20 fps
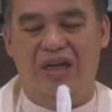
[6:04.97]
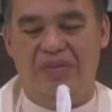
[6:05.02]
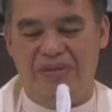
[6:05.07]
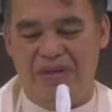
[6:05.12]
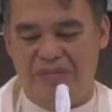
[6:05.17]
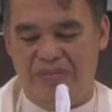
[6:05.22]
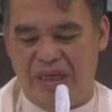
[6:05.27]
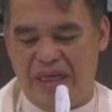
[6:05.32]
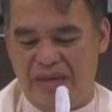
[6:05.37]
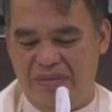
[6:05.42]
of
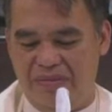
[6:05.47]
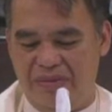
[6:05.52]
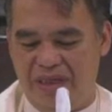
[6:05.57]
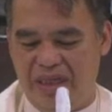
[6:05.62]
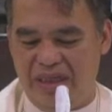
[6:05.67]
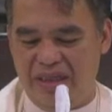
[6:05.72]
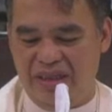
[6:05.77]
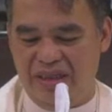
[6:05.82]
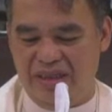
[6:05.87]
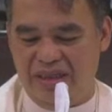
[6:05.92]
a
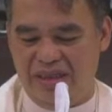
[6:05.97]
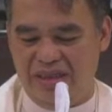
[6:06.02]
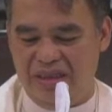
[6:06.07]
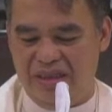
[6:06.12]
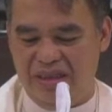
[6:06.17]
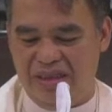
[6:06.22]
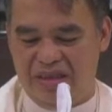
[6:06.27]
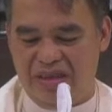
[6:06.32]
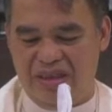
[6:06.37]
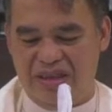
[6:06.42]
vibrant
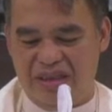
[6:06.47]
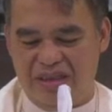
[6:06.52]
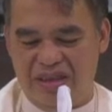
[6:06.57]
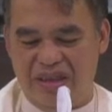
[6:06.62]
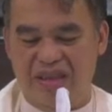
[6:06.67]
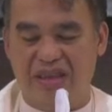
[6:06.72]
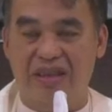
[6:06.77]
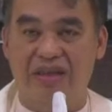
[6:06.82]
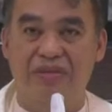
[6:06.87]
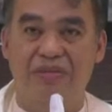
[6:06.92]

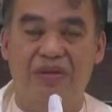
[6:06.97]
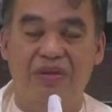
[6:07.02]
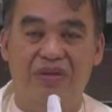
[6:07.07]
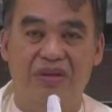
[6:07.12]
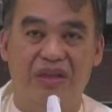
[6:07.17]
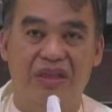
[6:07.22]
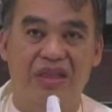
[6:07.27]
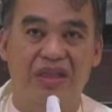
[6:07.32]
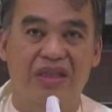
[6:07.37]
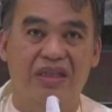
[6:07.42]
Christian
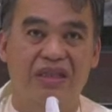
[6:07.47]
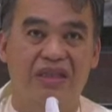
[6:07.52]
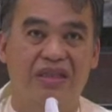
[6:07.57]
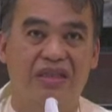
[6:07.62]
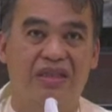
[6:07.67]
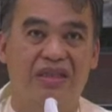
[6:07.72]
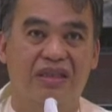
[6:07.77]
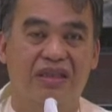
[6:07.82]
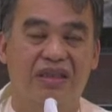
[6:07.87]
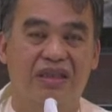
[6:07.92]

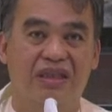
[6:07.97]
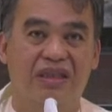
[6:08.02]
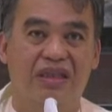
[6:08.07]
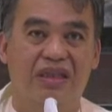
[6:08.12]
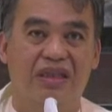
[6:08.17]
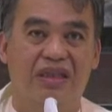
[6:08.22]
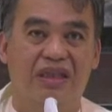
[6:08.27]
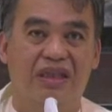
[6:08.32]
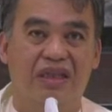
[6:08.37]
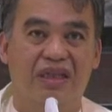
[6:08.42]
communities.
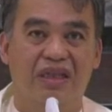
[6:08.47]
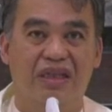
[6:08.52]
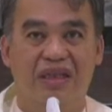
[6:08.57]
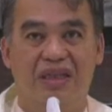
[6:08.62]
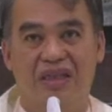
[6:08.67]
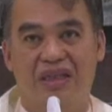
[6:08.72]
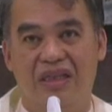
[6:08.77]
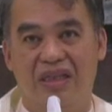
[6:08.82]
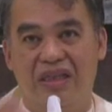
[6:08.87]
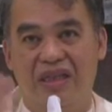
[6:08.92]

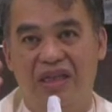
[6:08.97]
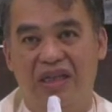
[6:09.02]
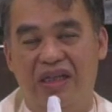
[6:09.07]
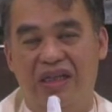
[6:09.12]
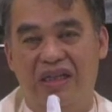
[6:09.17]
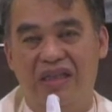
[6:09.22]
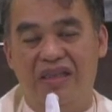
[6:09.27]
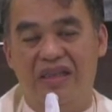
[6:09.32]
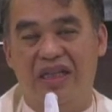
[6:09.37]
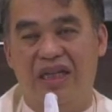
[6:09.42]
The
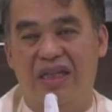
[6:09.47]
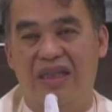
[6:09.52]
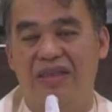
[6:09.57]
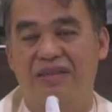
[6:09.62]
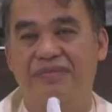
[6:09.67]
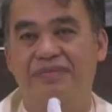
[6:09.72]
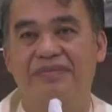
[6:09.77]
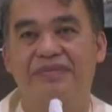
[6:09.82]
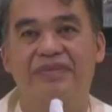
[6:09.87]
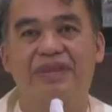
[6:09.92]
thinking is that
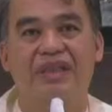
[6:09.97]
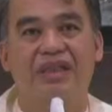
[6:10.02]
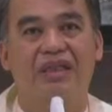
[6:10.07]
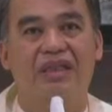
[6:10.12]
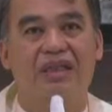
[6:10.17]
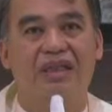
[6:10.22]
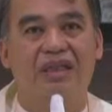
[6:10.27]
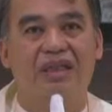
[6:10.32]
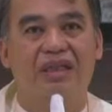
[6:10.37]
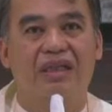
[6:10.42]

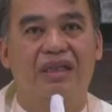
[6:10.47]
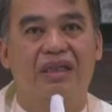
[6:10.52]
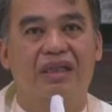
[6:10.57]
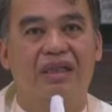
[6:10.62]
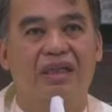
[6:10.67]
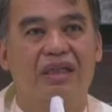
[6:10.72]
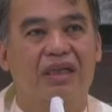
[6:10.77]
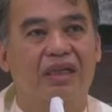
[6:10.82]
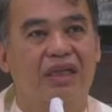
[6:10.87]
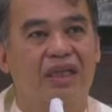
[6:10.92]

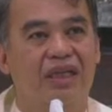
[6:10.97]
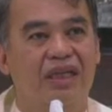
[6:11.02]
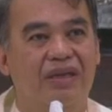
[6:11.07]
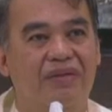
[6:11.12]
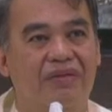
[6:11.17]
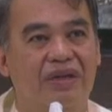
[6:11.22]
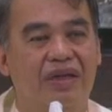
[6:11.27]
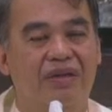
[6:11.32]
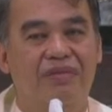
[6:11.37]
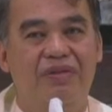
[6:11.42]

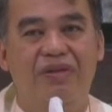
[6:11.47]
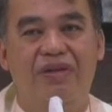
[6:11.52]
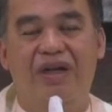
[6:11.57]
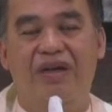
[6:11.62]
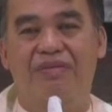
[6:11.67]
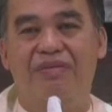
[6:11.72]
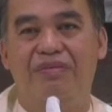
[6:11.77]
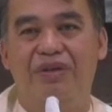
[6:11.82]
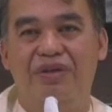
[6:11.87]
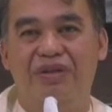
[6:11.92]
even if you
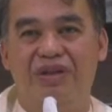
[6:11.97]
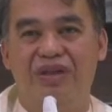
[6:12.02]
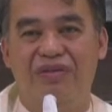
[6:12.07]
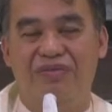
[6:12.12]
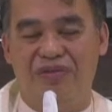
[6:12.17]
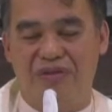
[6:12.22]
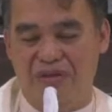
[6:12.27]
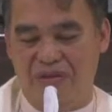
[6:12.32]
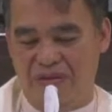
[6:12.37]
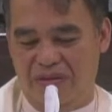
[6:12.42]
have
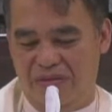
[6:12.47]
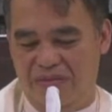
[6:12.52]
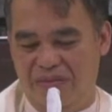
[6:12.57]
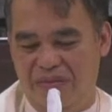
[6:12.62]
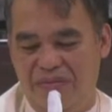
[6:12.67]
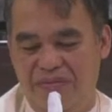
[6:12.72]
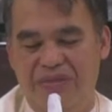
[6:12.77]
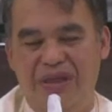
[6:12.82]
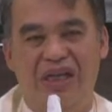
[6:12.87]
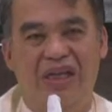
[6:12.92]
beautiful
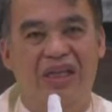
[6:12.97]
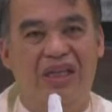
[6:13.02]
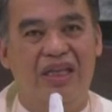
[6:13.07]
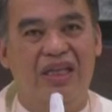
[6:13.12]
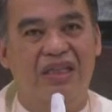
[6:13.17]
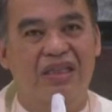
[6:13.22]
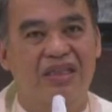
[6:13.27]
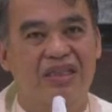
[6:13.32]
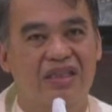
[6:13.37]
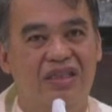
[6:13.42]

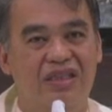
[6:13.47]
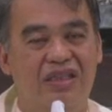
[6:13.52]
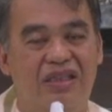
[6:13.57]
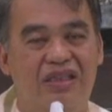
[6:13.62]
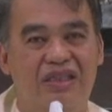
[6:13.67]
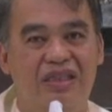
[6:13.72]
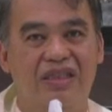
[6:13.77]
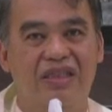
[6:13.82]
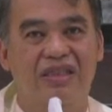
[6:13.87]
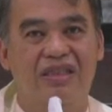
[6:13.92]
buildings,
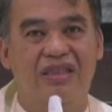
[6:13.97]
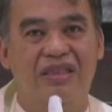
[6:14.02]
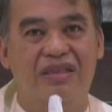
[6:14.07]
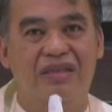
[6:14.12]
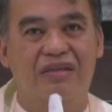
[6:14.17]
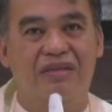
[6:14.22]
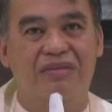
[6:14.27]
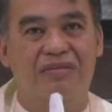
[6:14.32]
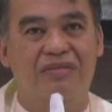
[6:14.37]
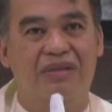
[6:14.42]

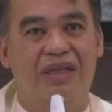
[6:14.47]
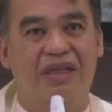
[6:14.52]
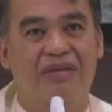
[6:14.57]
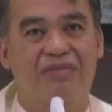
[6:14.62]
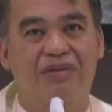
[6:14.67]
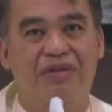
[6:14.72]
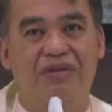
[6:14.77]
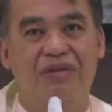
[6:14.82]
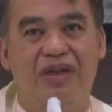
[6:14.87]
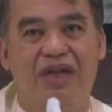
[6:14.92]
churches, but
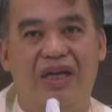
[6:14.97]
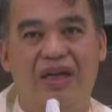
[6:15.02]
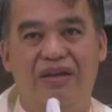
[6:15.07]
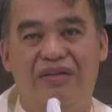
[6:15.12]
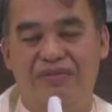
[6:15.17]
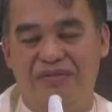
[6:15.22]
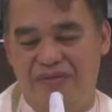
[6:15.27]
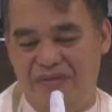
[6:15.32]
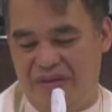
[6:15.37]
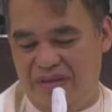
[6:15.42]
if you
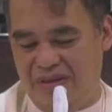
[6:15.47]
have